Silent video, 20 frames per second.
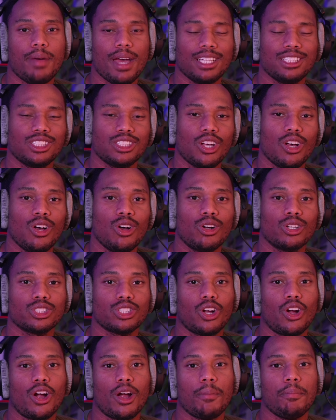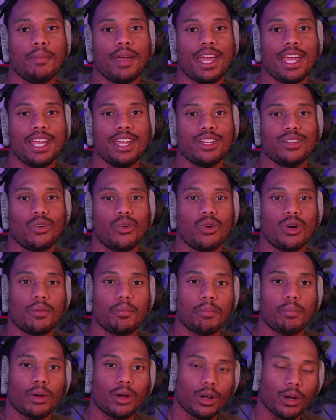The best songs are made
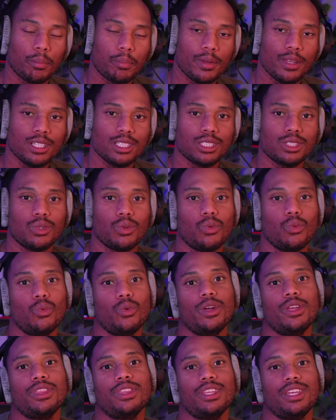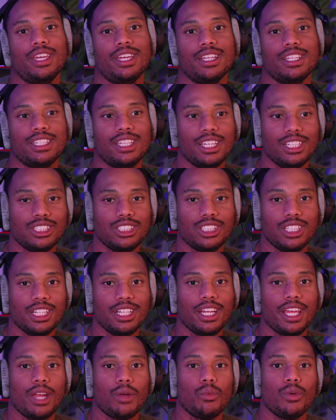on purpose with
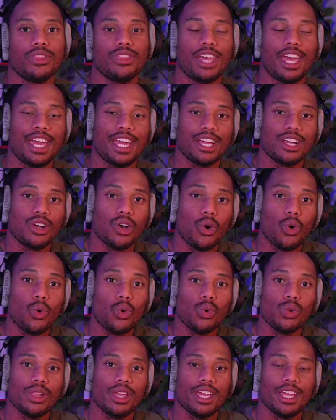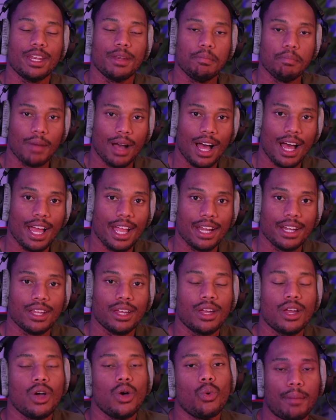intention and with a goal in
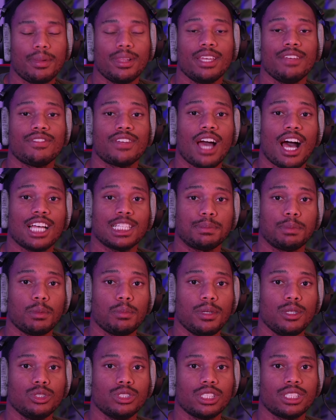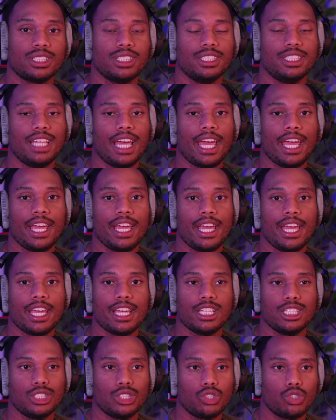mind. I believe gospel music today
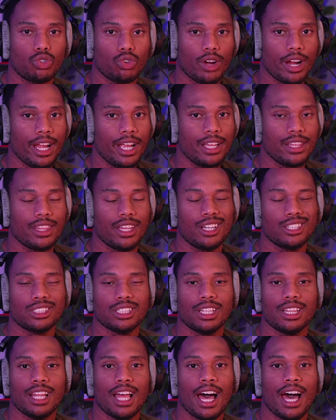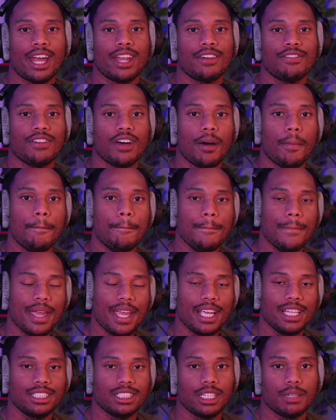is great. There's a lot of
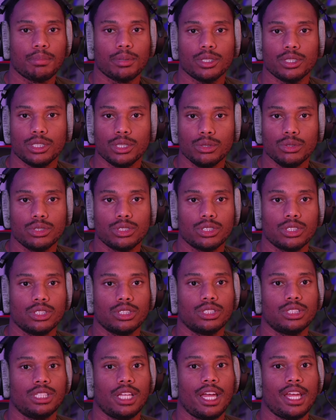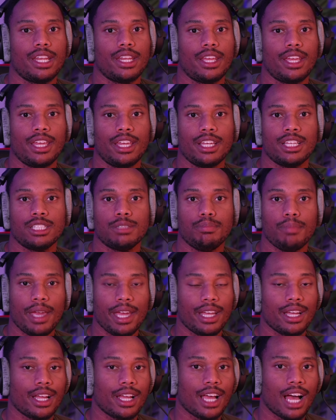amazing producers that is
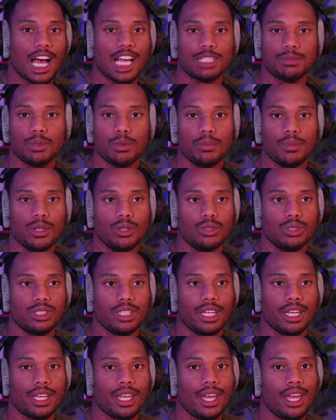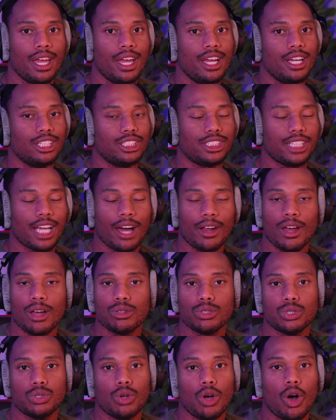making gospel music Shout
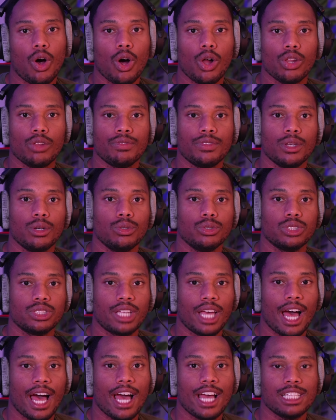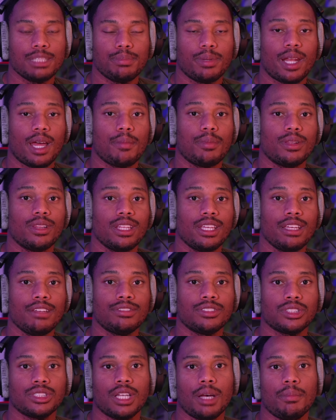out to all of those guys, but I
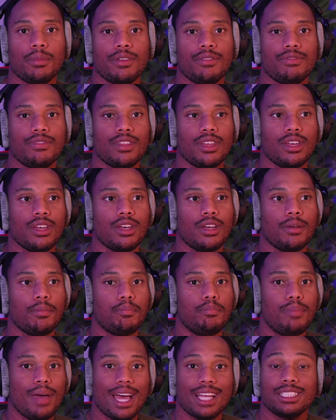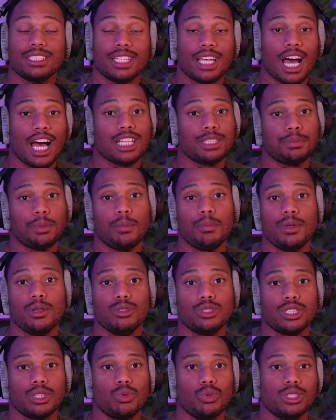believe some of the best gospel
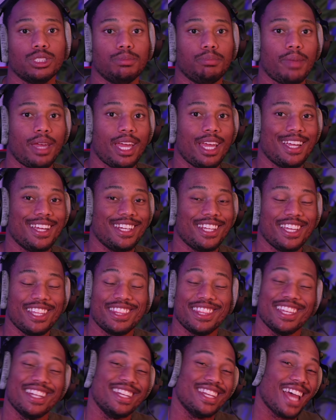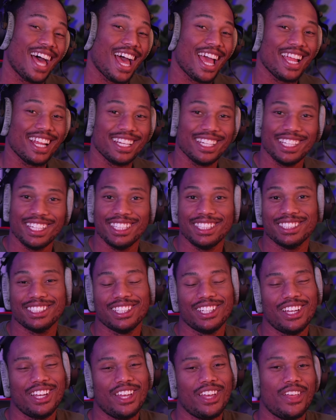music was made in the
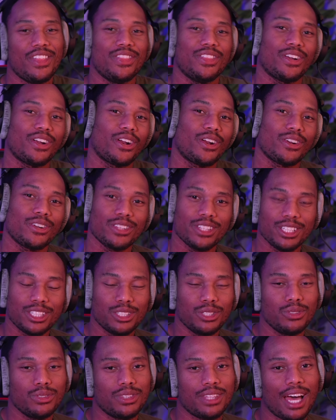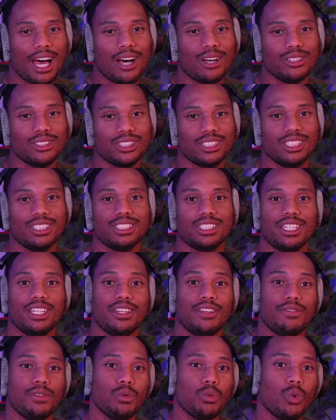90s, the early 2000s.
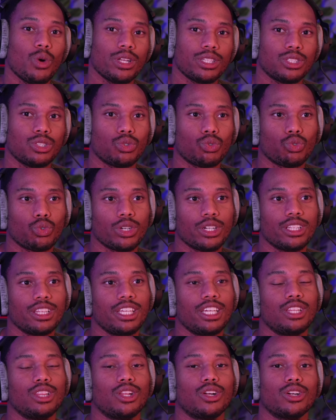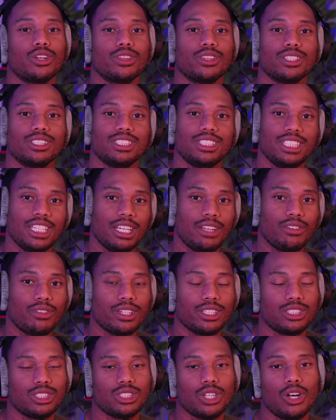And if you want to really learn the
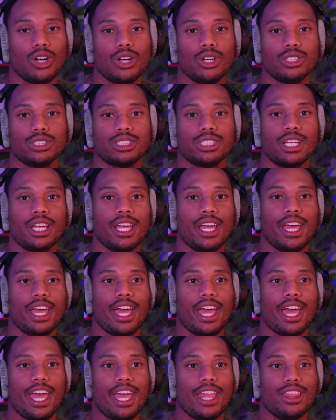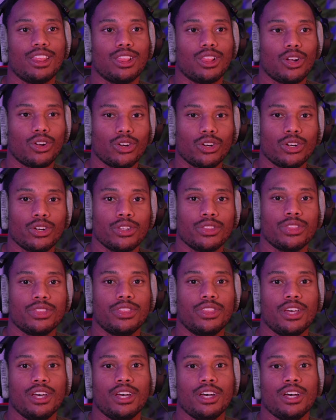secret sauce and
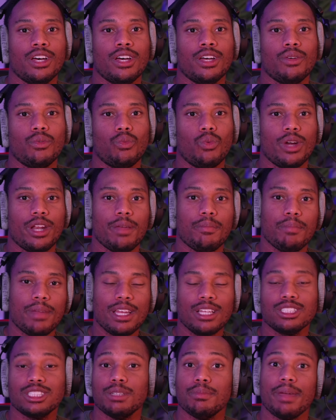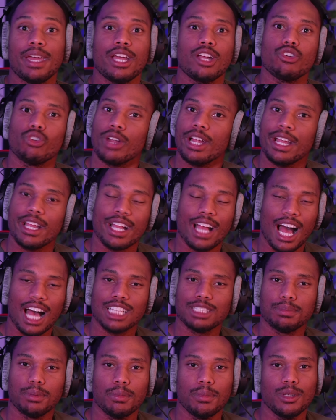learn the what it means to make great
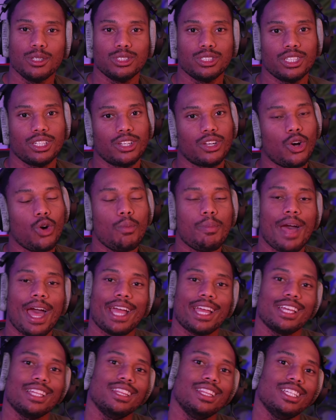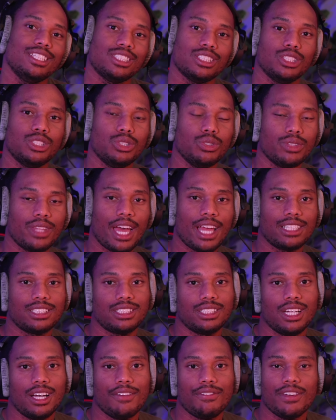gospel music, go back and listen to
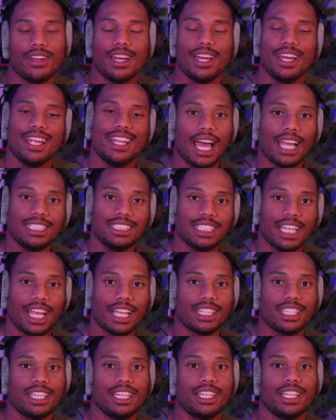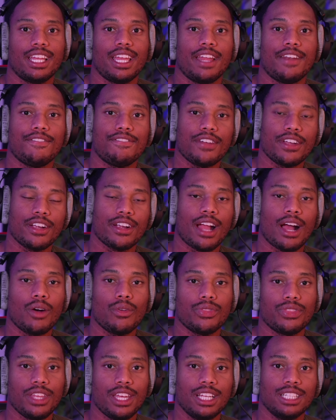that stuff, dissect it and figure
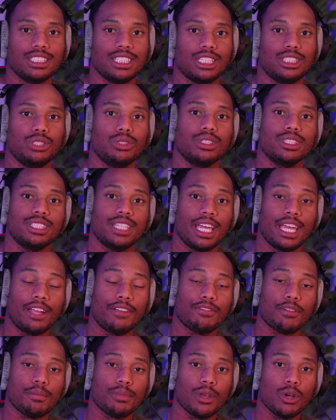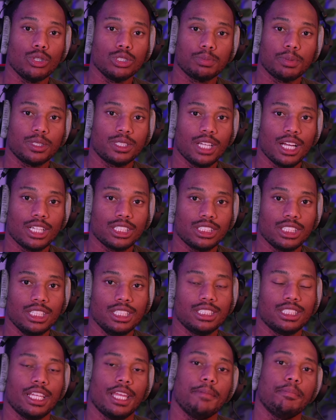out things that you can take from those
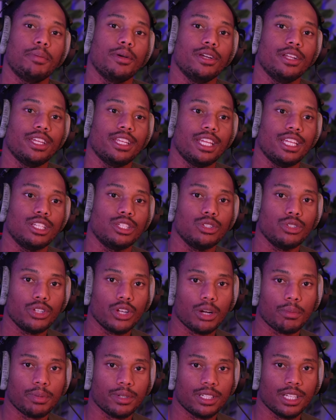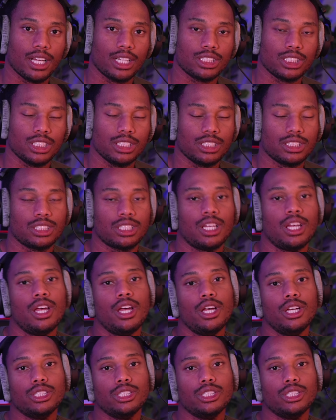productions and put it into your productions.